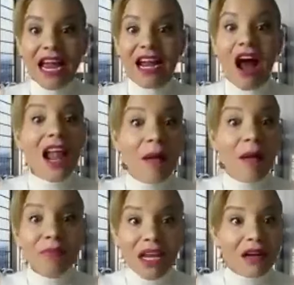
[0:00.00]
And all
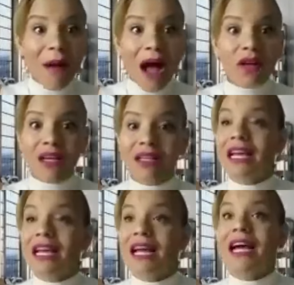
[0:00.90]
I'm thinking about
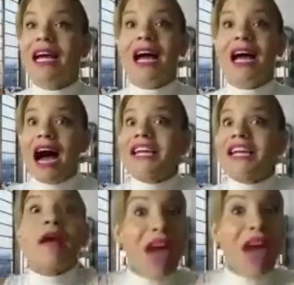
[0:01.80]
was
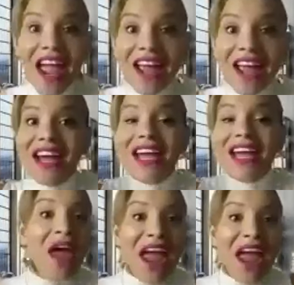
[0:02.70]
Get paid,
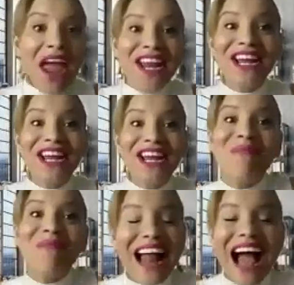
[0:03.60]
get paid, get
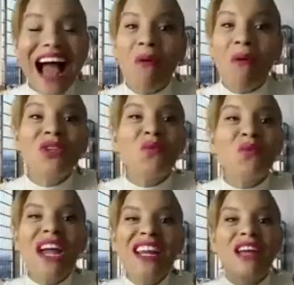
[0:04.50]
paid. I was
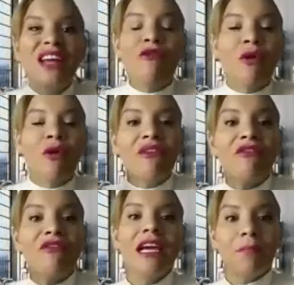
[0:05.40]
waiting for the
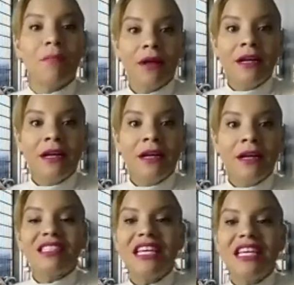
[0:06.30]
flip.
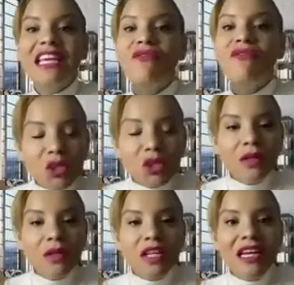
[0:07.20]
See,
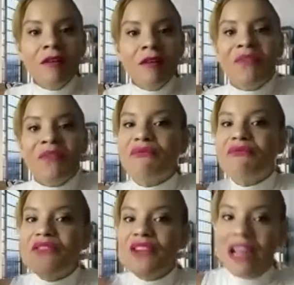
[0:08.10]
eventually
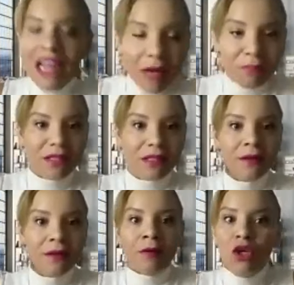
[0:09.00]
it flips.
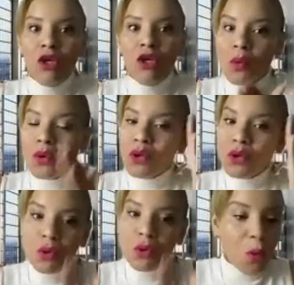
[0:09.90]
You
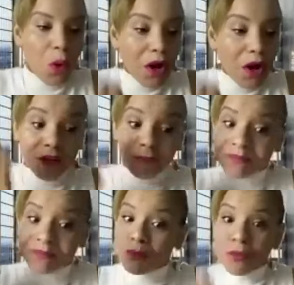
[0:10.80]
you you work.
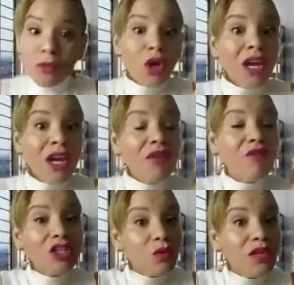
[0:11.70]

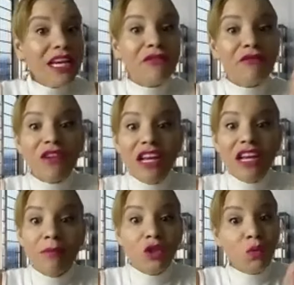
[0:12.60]
Eventually it
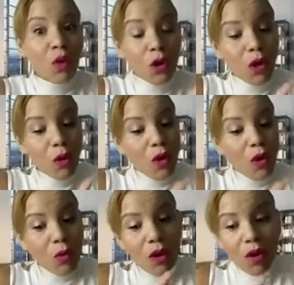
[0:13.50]
flips. You work, work,
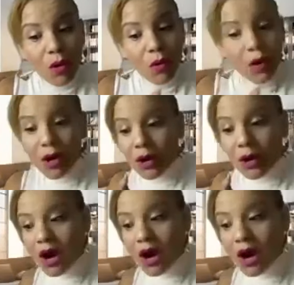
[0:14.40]
work, work, work, work, work,
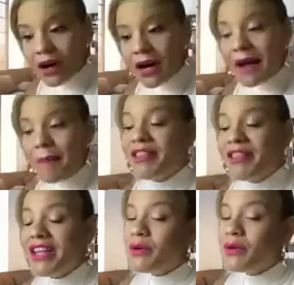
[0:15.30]
work, work. But
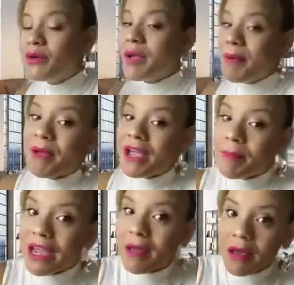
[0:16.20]
then you get paid, get paid, get
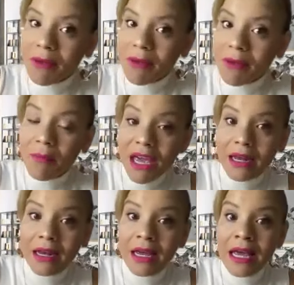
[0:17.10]
paid, get paid, get paid, get
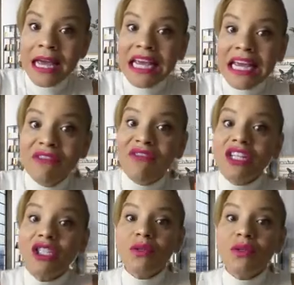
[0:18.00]
paid.
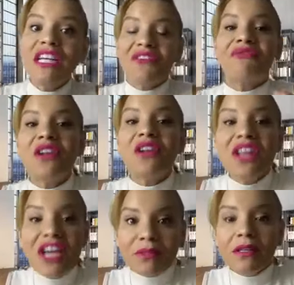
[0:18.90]
Eventually it
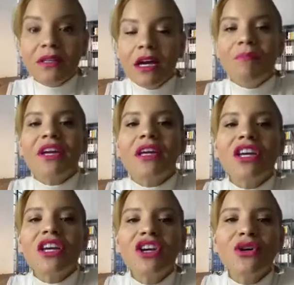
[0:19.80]
flips. But
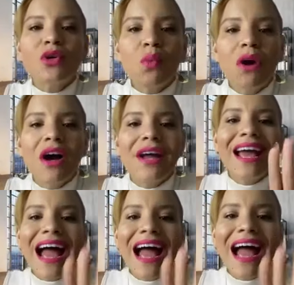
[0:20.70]
here's
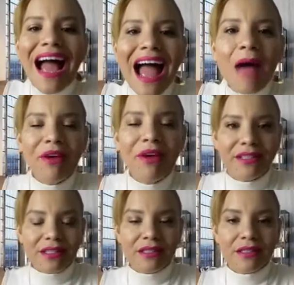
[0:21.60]
what
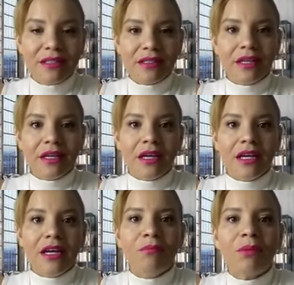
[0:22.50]
happens.
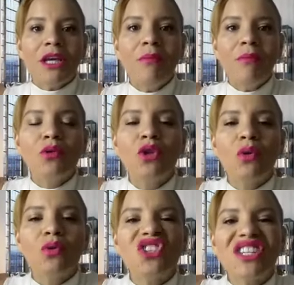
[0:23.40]
People
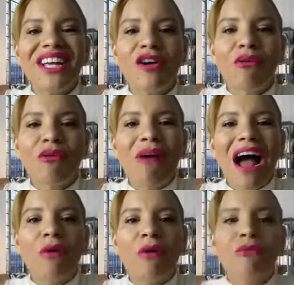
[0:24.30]
don't stick
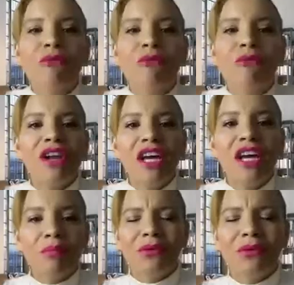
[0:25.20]
around for the
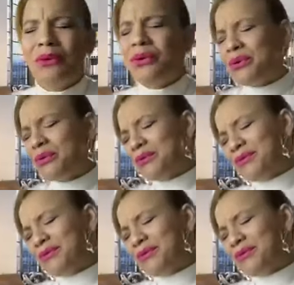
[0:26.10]
flip. Ooh,